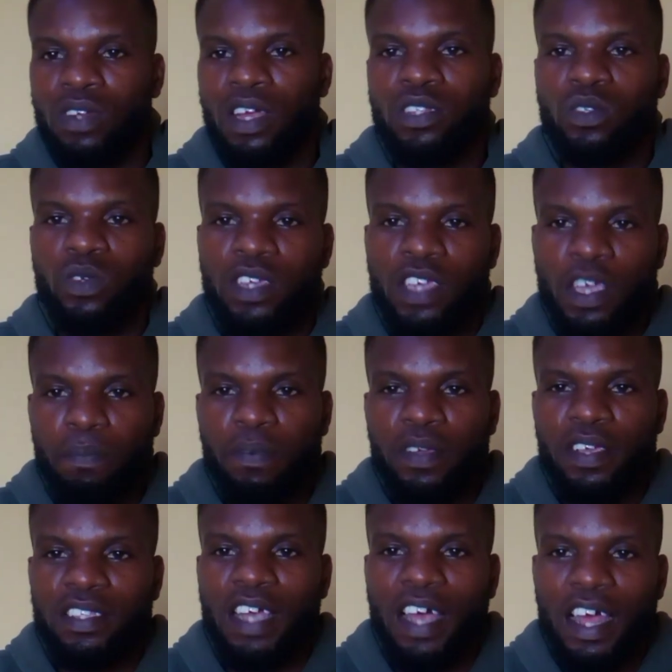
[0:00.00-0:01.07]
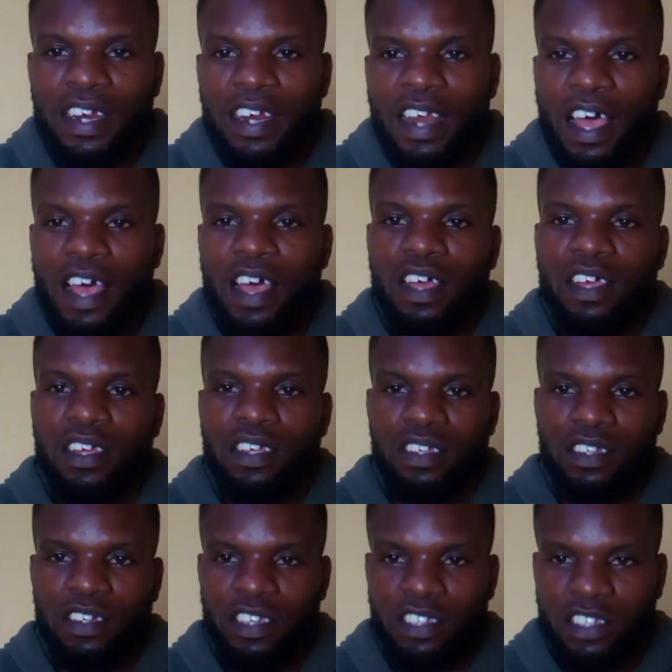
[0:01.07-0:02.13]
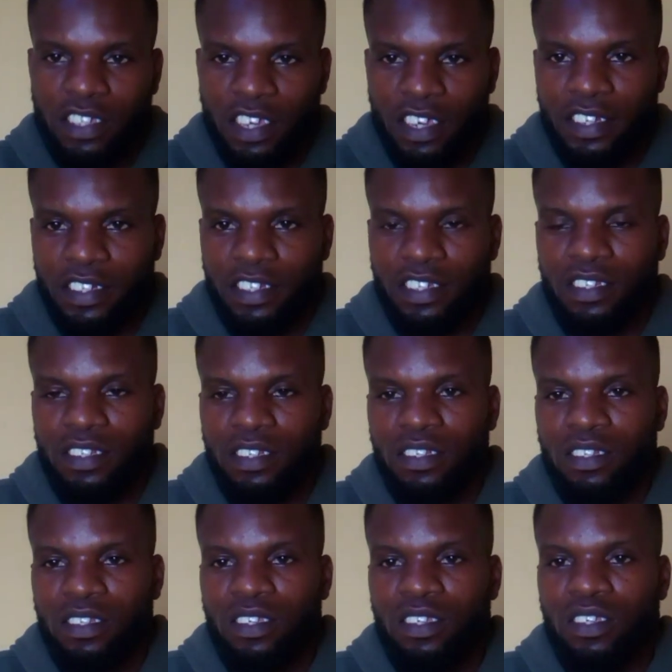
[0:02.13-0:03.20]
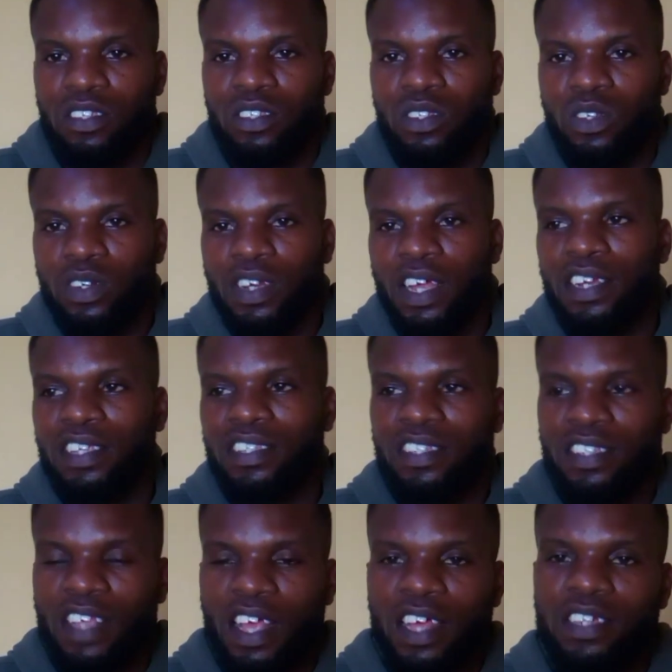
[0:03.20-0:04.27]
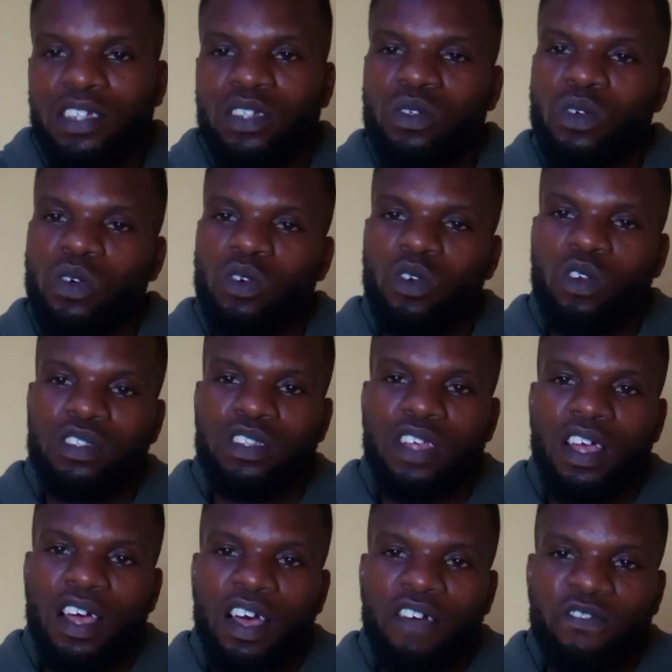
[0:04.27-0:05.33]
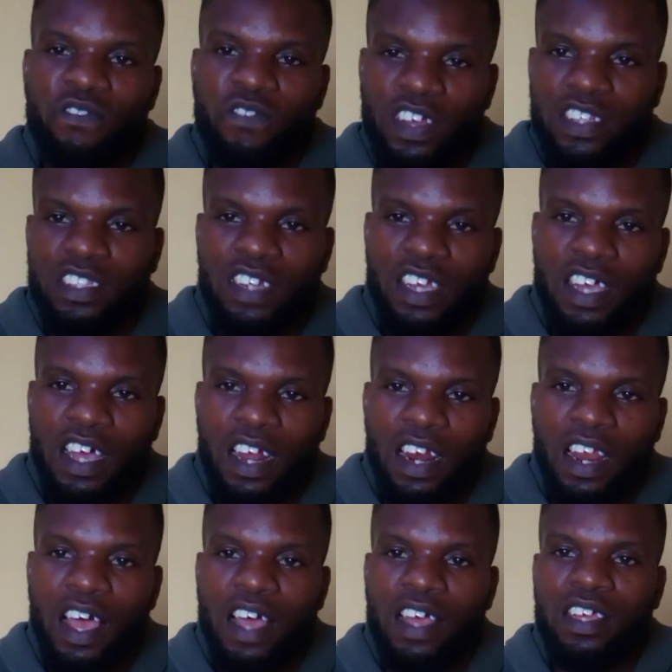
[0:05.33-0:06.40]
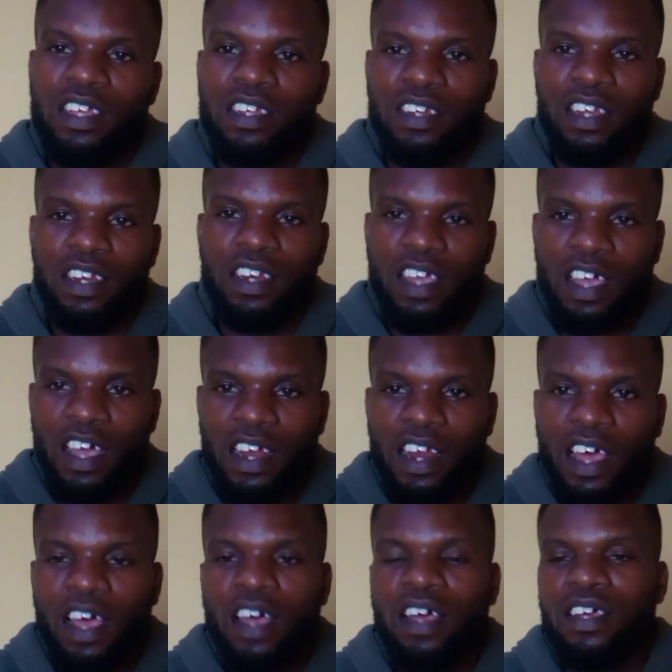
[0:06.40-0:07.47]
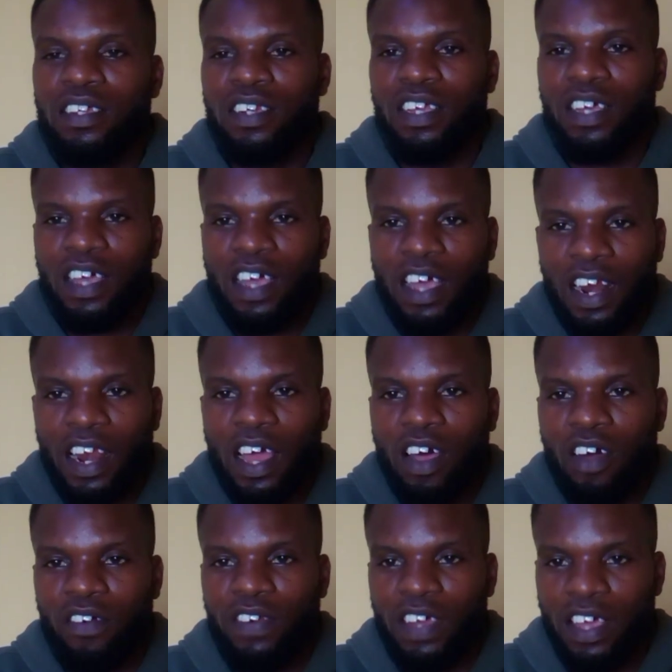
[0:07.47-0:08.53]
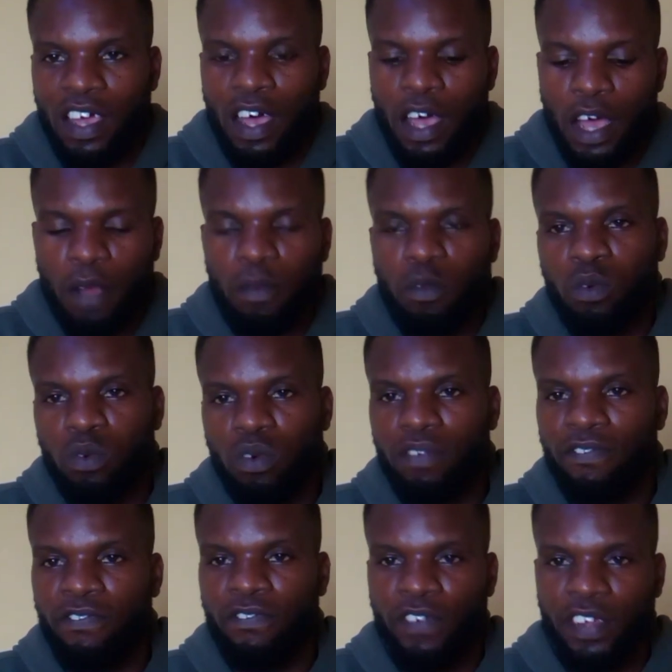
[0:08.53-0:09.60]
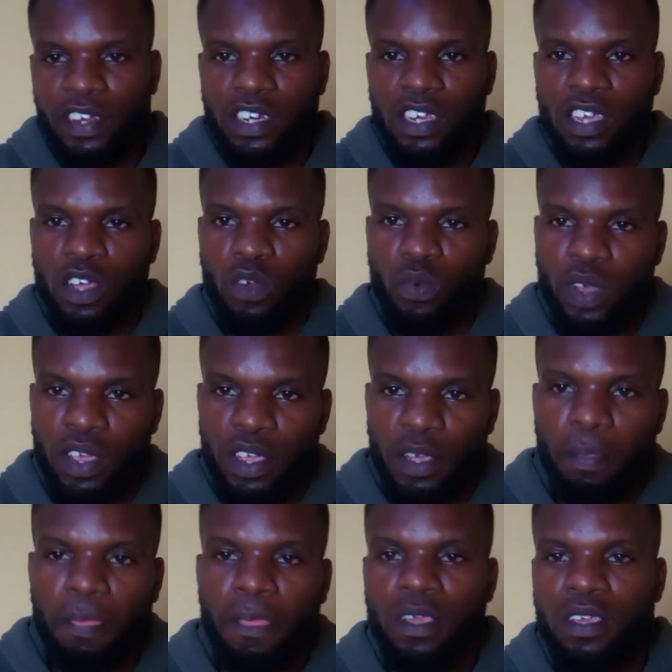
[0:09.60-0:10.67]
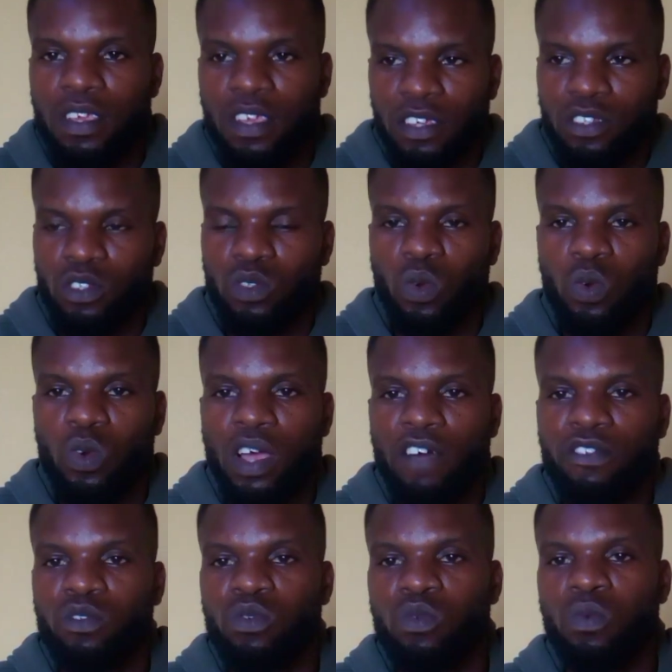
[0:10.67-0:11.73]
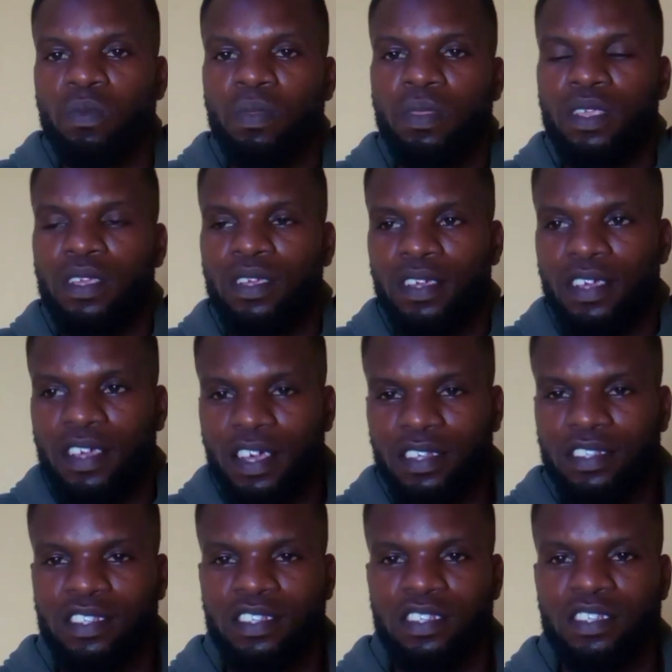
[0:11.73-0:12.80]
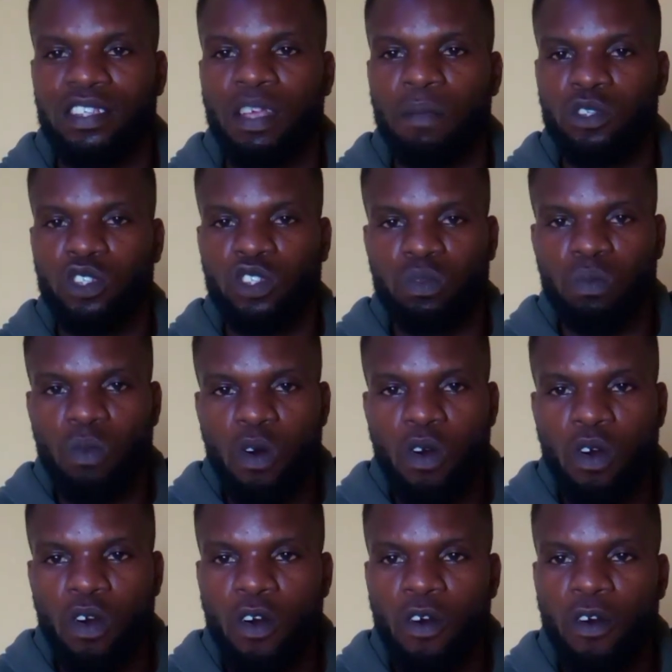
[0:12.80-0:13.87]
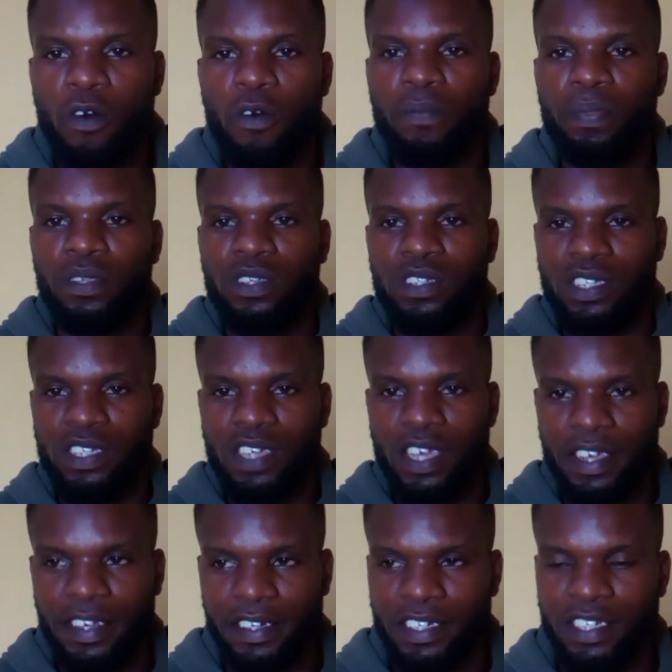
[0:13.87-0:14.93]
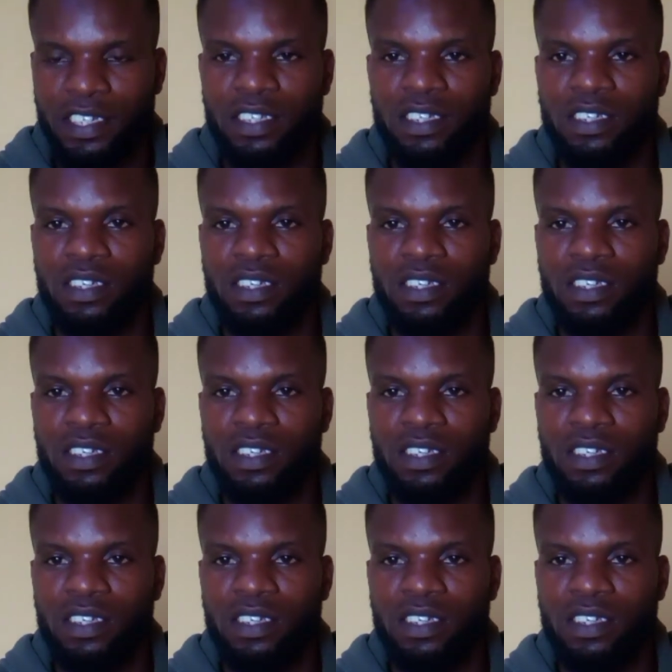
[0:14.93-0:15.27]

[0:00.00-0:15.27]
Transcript: that you keep it under a shade so that the sun will not affect the color, that the color of the car will not fade away. Yes, so we have to get some small shade.